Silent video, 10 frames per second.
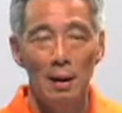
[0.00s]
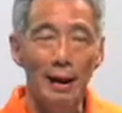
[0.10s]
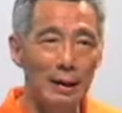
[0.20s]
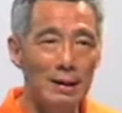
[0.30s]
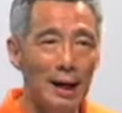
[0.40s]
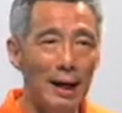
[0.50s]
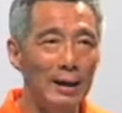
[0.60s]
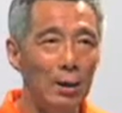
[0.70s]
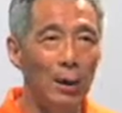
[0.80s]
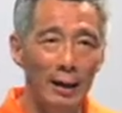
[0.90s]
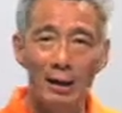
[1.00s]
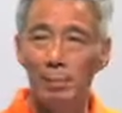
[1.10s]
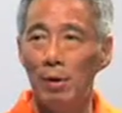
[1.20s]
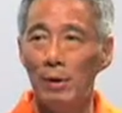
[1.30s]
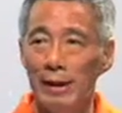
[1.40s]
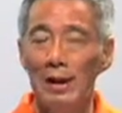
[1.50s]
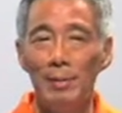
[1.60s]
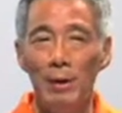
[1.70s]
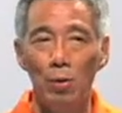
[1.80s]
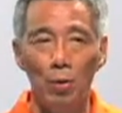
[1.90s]
Like in China, worrying about
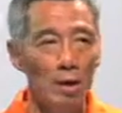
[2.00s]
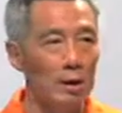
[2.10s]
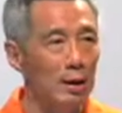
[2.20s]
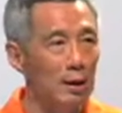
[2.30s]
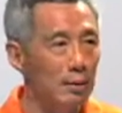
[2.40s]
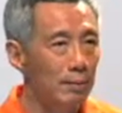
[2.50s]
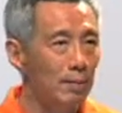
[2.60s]
income inequality,